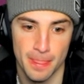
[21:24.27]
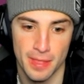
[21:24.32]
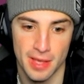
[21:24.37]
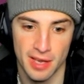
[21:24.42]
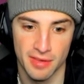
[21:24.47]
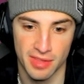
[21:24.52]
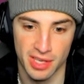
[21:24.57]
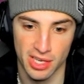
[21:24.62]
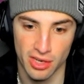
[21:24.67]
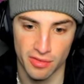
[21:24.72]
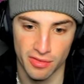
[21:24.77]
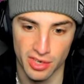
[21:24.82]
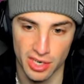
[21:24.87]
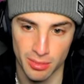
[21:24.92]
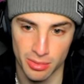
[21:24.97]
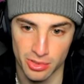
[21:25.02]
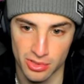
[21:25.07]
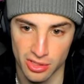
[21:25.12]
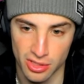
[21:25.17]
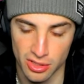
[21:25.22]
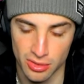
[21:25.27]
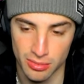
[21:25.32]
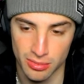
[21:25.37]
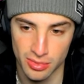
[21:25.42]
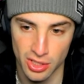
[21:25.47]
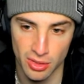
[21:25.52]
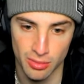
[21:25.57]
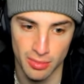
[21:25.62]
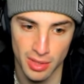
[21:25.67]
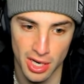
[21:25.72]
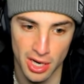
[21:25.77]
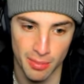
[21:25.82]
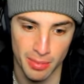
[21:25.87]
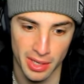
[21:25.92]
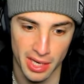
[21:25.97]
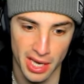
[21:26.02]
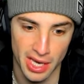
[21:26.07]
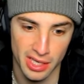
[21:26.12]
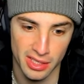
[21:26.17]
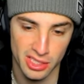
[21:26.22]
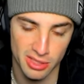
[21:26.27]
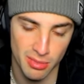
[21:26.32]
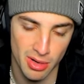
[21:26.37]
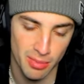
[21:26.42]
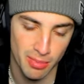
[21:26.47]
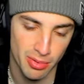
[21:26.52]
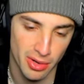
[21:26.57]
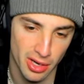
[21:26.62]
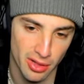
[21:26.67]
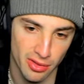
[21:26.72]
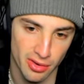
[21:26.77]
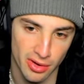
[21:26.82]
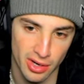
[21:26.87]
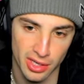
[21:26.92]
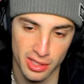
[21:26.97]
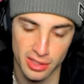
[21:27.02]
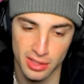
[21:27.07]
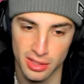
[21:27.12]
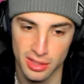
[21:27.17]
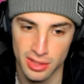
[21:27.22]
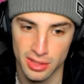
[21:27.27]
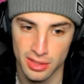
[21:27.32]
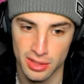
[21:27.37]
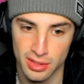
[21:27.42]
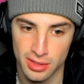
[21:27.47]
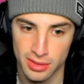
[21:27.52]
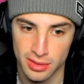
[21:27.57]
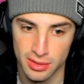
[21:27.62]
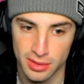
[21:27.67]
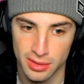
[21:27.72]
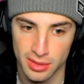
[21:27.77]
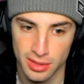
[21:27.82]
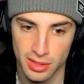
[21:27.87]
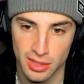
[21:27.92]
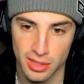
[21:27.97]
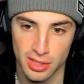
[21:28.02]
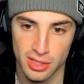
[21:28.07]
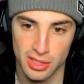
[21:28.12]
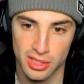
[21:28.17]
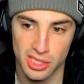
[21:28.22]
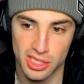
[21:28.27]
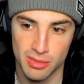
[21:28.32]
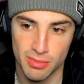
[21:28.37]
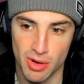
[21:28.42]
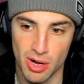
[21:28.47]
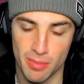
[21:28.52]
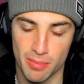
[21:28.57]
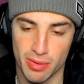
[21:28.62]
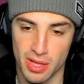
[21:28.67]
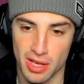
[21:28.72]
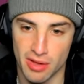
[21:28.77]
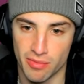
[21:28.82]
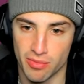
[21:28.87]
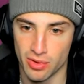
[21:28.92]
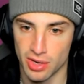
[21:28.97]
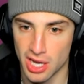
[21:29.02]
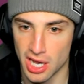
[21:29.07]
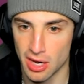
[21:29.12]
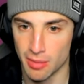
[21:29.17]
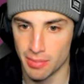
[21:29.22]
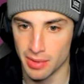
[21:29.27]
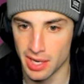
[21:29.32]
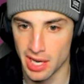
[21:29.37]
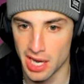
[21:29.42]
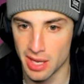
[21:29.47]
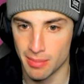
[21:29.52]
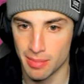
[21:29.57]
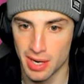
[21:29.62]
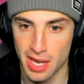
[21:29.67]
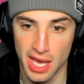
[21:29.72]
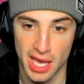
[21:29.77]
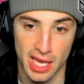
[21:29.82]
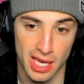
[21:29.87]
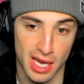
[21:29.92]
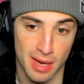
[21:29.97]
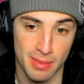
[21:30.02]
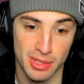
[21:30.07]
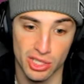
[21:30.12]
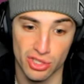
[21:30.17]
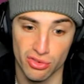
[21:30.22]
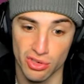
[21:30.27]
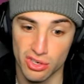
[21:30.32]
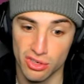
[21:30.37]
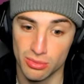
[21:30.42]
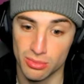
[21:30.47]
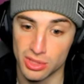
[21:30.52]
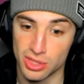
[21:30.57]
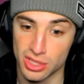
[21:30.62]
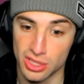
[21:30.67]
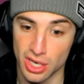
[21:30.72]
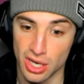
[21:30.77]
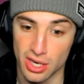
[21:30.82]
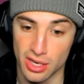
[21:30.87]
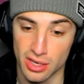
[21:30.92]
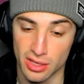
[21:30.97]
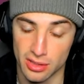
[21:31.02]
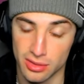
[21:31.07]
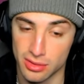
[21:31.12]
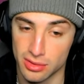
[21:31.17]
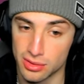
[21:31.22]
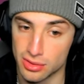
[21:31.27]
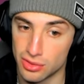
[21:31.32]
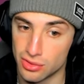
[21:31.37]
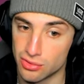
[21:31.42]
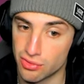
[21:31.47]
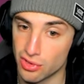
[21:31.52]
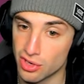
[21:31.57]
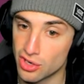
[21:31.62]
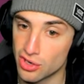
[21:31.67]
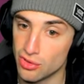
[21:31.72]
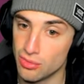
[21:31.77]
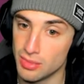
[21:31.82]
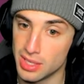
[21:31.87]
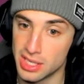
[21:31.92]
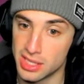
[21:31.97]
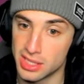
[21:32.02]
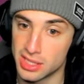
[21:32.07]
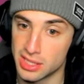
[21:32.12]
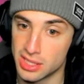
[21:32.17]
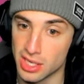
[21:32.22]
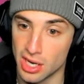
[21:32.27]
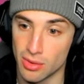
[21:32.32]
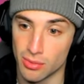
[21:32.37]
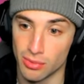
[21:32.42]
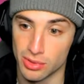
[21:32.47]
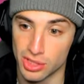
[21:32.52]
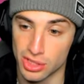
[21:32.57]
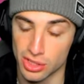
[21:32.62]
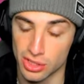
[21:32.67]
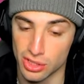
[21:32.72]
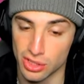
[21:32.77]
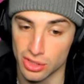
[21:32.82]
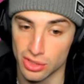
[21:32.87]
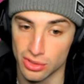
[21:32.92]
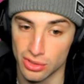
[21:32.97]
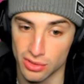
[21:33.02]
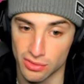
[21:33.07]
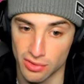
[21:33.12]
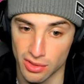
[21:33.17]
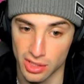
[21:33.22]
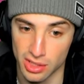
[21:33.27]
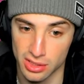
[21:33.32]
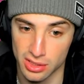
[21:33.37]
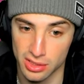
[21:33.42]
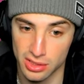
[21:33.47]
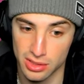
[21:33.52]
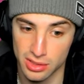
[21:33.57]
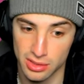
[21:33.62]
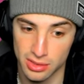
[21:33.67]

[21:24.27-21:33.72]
If they go for double Trick Room. Nope, Helping Hand. Smart play on their end. Smart play for the Helping Hand, but hey, I mean, Trick Room's done. Trick Room is done, which is good news for us.